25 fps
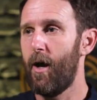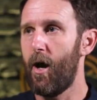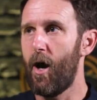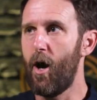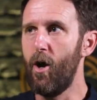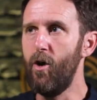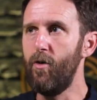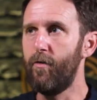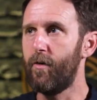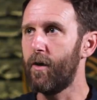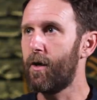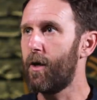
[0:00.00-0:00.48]

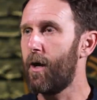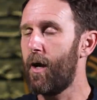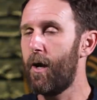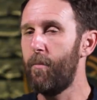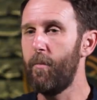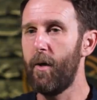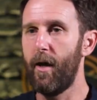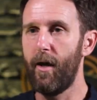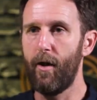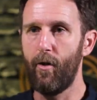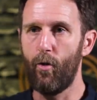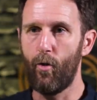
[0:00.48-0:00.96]
overcome
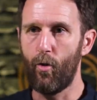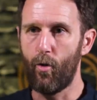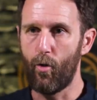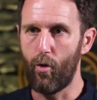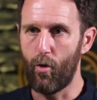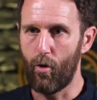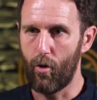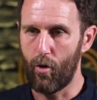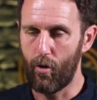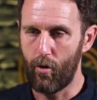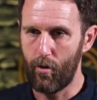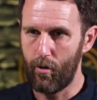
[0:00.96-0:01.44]
it
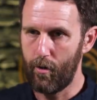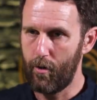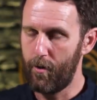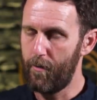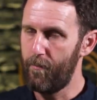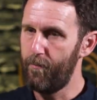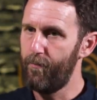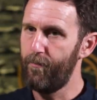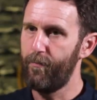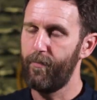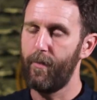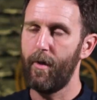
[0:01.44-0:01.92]
or
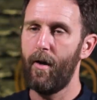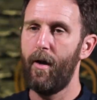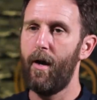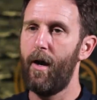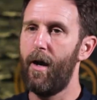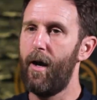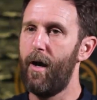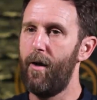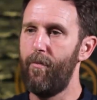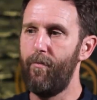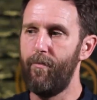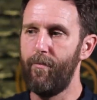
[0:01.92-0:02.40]

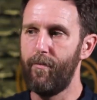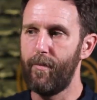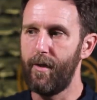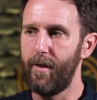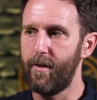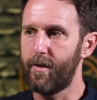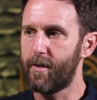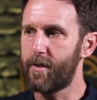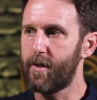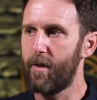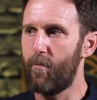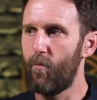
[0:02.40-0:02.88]
um,
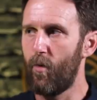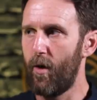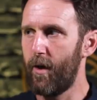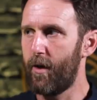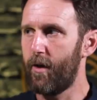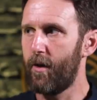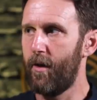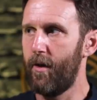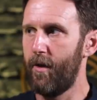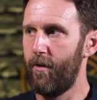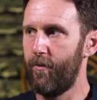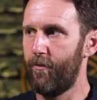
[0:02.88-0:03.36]
in some way
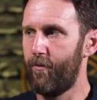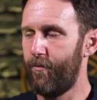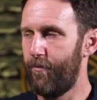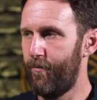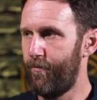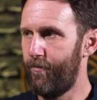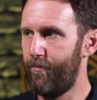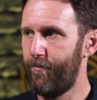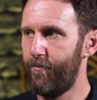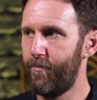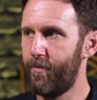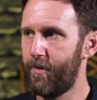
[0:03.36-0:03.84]
kind of
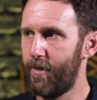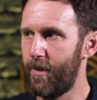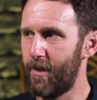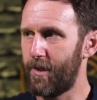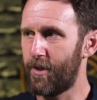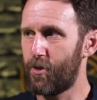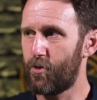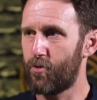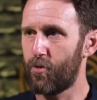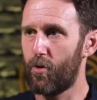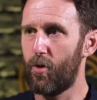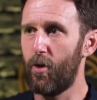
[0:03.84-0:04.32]

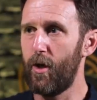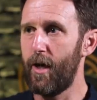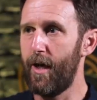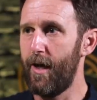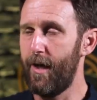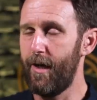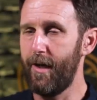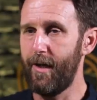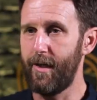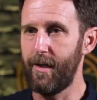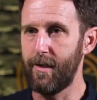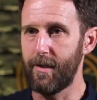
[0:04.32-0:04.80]
destroy
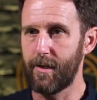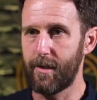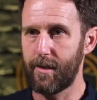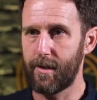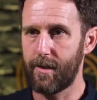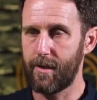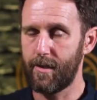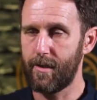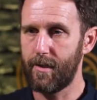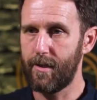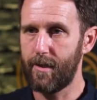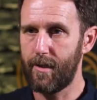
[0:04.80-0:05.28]
it
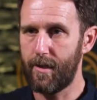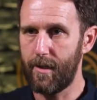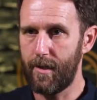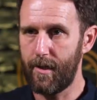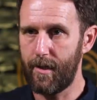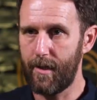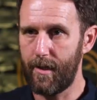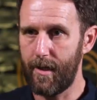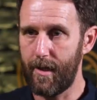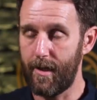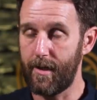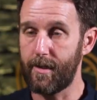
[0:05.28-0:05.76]
is
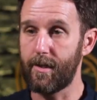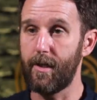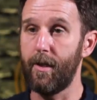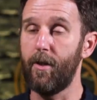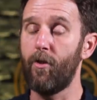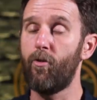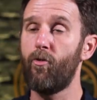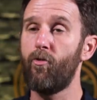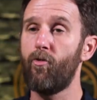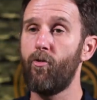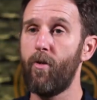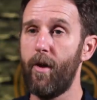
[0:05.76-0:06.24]
is
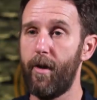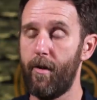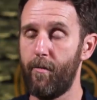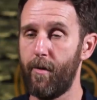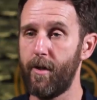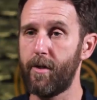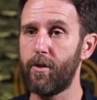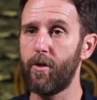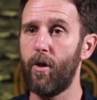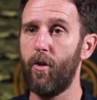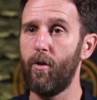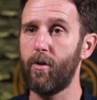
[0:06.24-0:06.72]

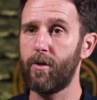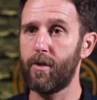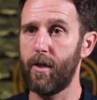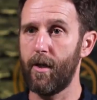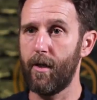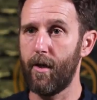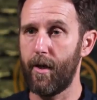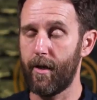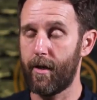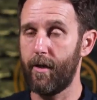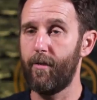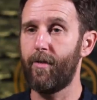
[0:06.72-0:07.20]
incredibly toxic.
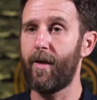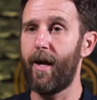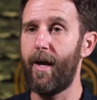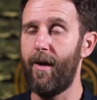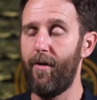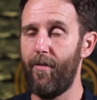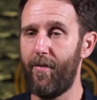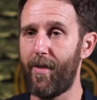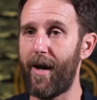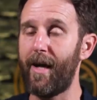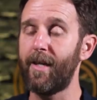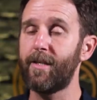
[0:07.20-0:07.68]
Like
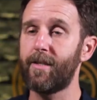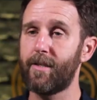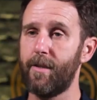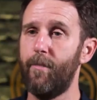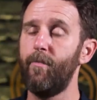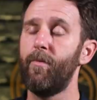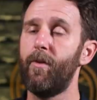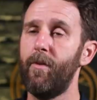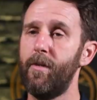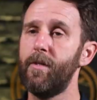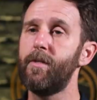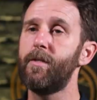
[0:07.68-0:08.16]
that, that's
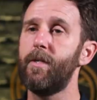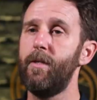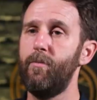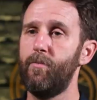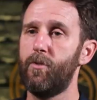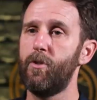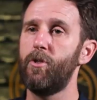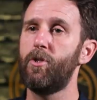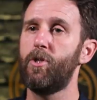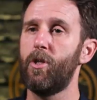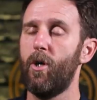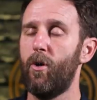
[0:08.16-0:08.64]
something that seems
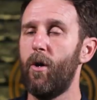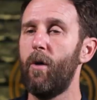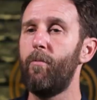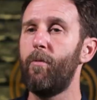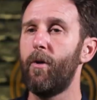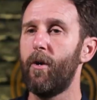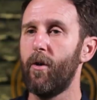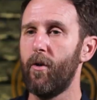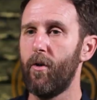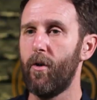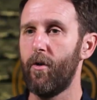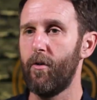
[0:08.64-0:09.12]
to show up
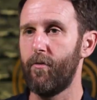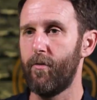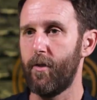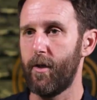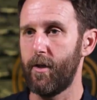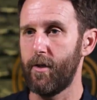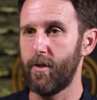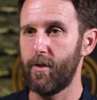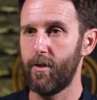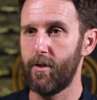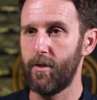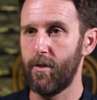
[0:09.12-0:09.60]
in a lot of
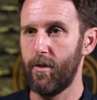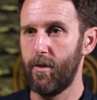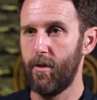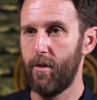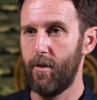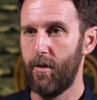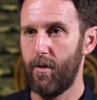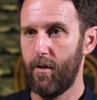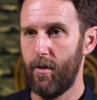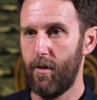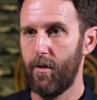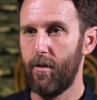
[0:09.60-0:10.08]
these
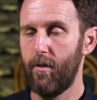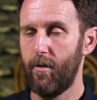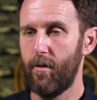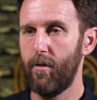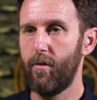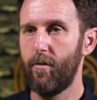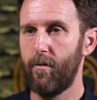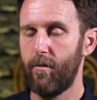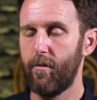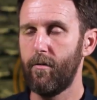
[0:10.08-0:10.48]
right